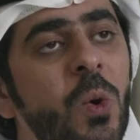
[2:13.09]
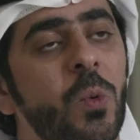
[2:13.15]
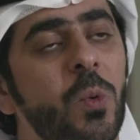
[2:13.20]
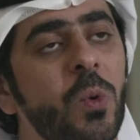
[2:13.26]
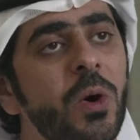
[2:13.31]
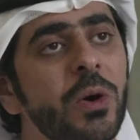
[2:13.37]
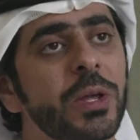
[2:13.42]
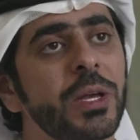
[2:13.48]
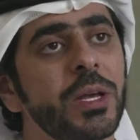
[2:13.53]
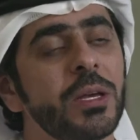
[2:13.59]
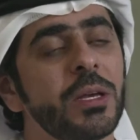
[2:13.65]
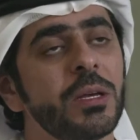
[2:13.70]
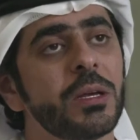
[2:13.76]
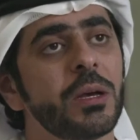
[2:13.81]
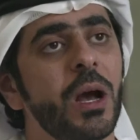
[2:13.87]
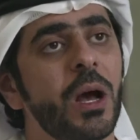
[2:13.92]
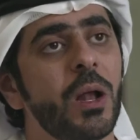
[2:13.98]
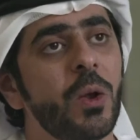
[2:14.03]

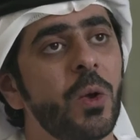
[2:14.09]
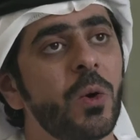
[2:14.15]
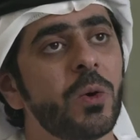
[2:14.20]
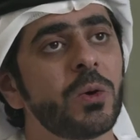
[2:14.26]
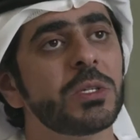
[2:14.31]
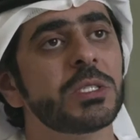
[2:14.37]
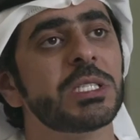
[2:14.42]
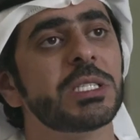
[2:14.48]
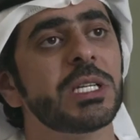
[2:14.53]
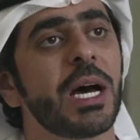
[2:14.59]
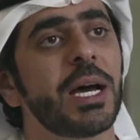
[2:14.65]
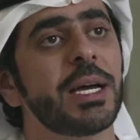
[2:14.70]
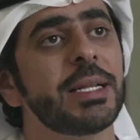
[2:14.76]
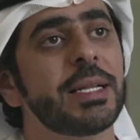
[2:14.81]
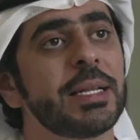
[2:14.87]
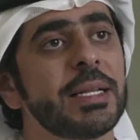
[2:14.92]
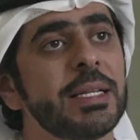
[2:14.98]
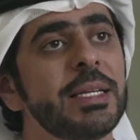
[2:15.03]
Working
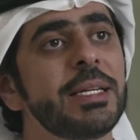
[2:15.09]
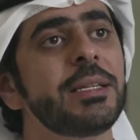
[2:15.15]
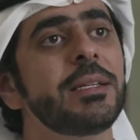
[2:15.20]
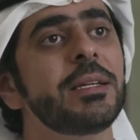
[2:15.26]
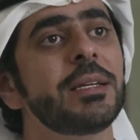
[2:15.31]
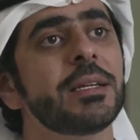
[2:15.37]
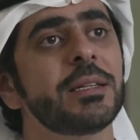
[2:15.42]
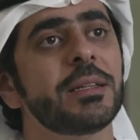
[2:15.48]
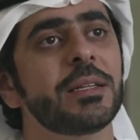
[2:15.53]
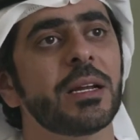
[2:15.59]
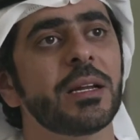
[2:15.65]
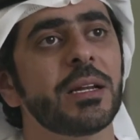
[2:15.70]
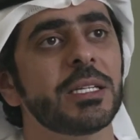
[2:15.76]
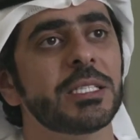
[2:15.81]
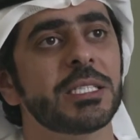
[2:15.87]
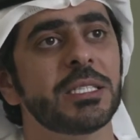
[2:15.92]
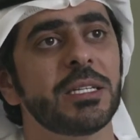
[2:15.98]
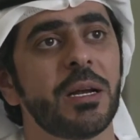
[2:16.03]
alongside leading
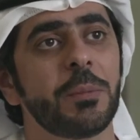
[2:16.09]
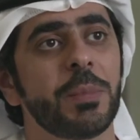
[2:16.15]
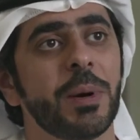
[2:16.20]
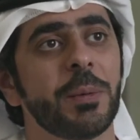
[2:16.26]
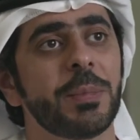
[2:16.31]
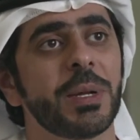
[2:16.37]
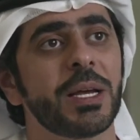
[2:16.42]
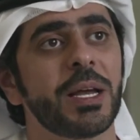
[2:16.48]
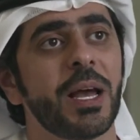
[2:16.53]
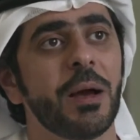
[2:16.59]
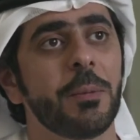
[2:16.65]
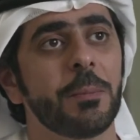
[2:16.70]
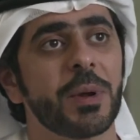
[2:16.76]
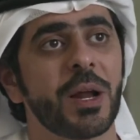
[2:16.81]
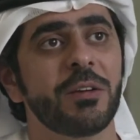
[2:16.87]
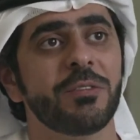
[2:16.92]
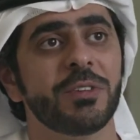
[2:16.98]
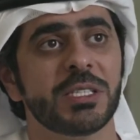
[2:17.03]
international public and
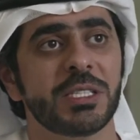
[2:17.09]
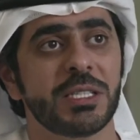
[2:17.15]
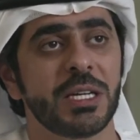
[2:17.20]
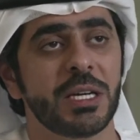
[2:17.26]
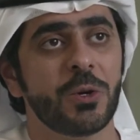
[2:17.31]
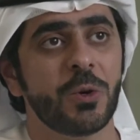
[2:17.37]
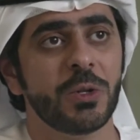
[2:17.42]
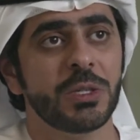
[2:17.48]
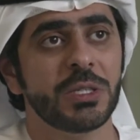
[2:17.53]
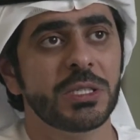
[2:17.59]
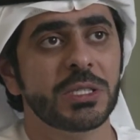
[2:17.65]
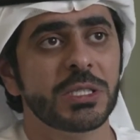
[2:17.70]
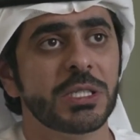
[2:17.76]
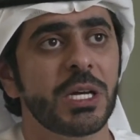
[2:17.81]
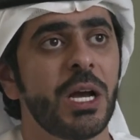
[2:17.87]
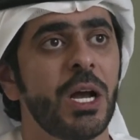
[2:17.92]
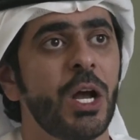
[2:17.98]
private stakeholders,